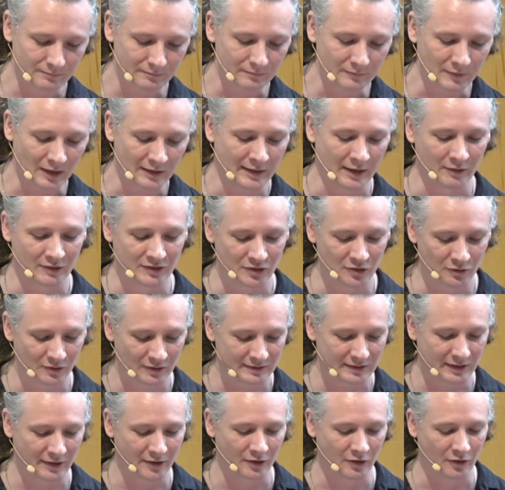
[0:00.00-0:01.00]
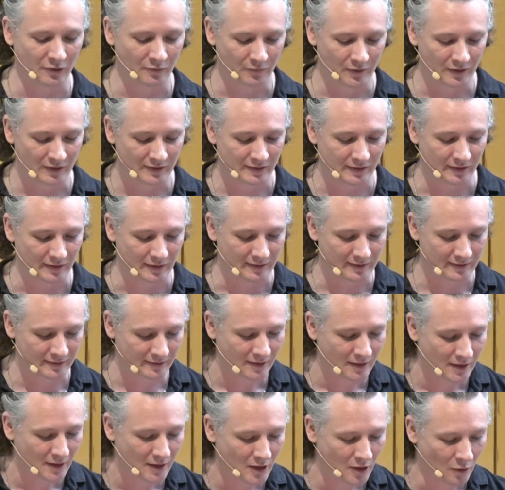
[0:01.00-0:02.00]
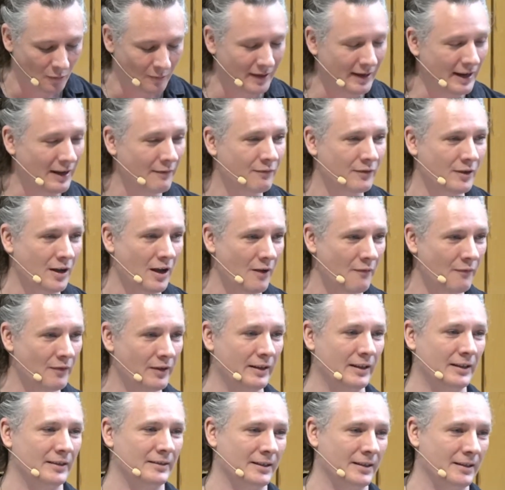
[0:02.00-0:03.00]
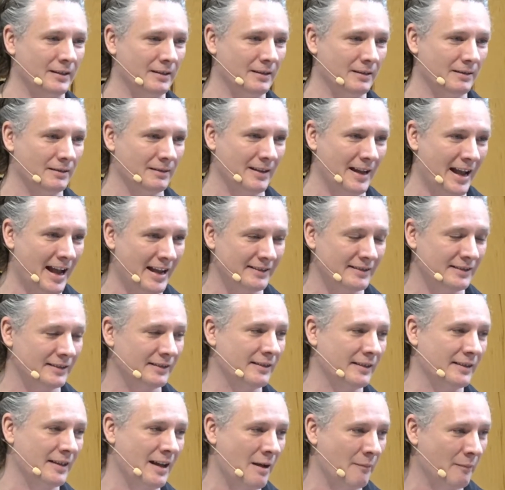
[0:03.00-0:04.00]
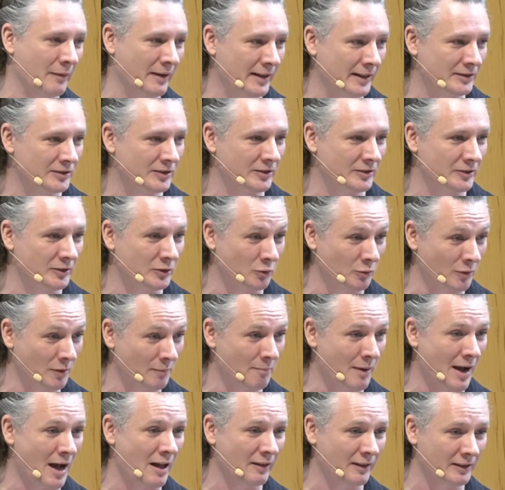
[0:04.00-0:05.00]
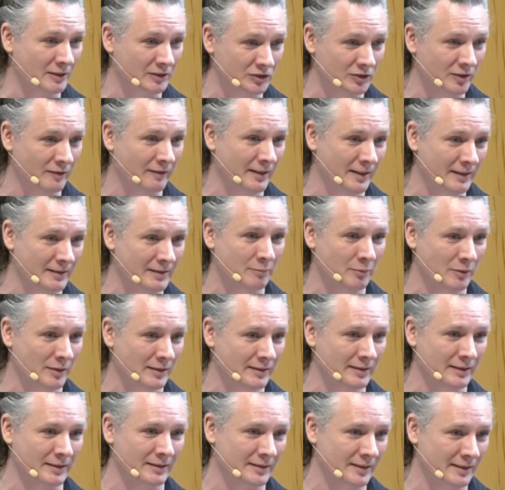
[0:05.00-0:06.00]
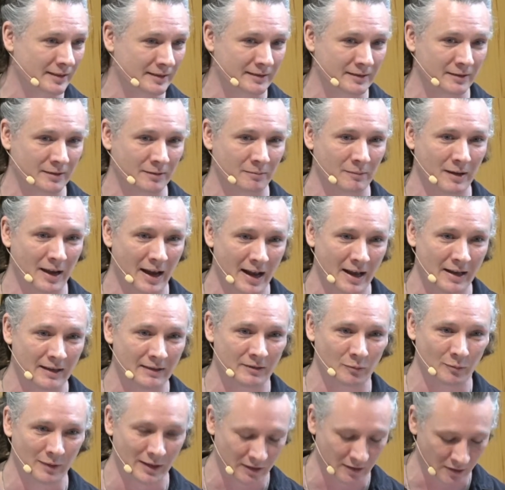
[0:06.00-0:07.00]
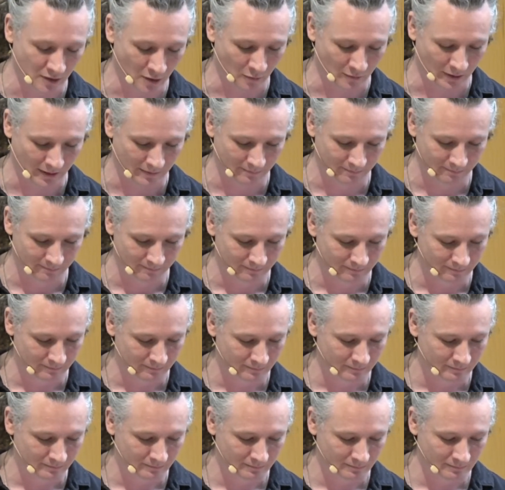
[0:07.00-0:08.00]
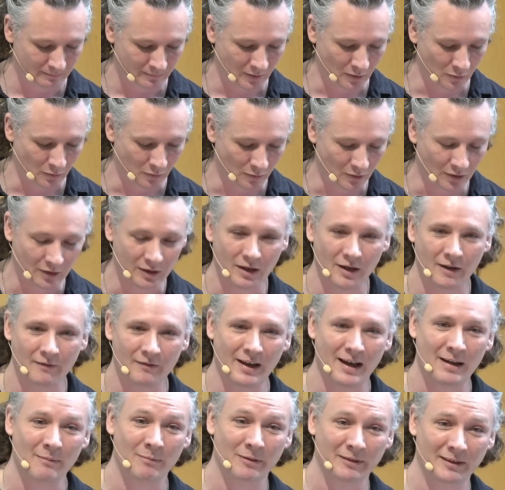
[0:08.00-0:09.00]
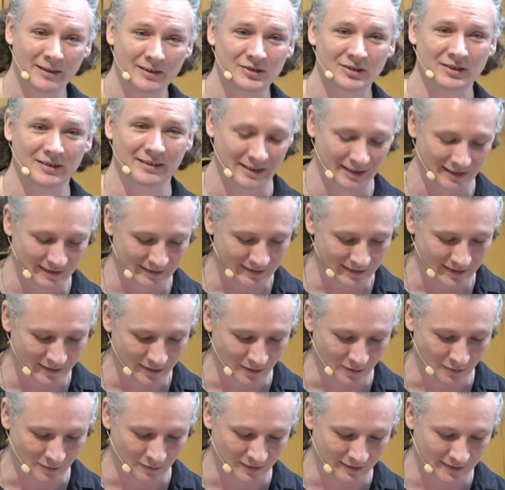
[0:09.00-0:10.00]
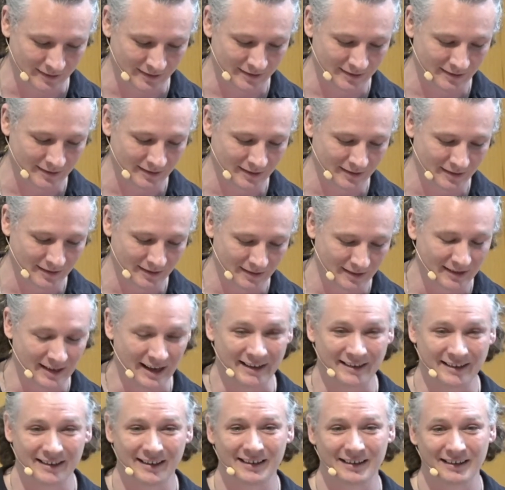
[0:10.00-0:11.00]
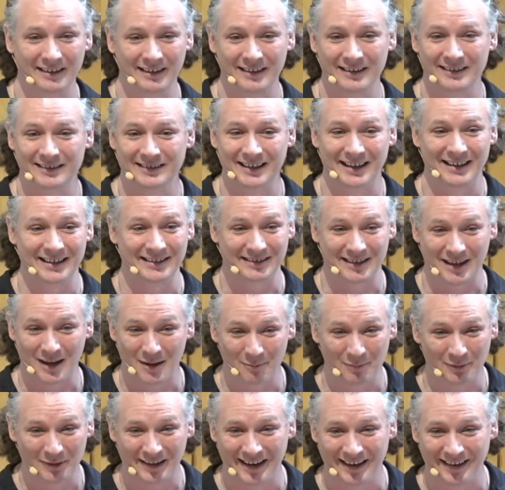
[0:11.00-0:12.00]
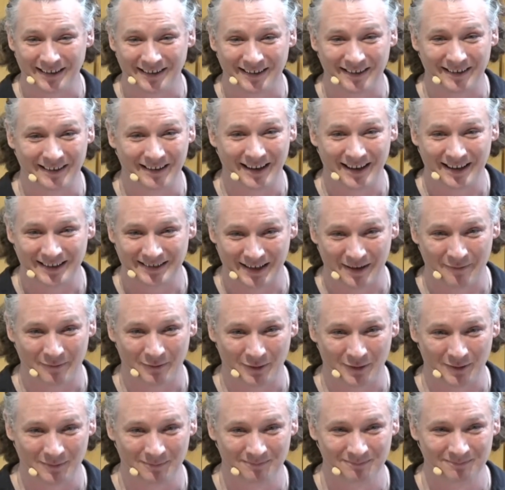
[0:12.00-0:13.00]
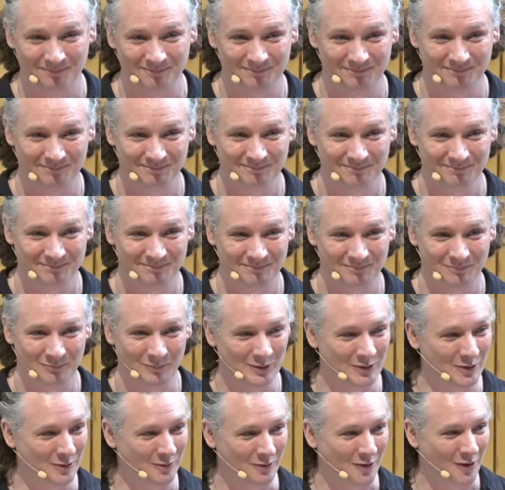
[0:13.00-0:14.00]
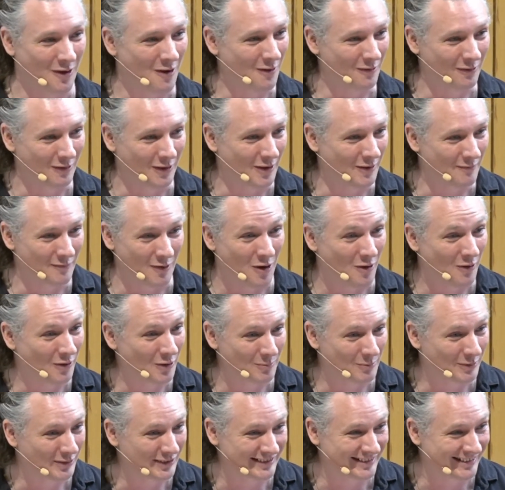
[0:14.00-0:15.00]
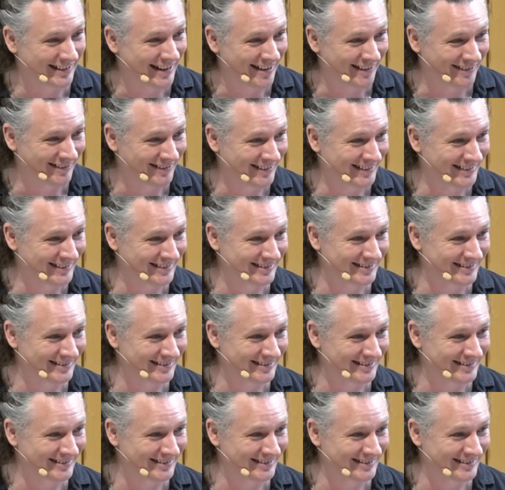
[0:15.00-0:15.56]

Now, as Unitarian Universalists, we have covenanted as a denomination to abolish this prison system as we know it. The work of abolition continues, and it is as complicated as ever. We don't all love all the personalities.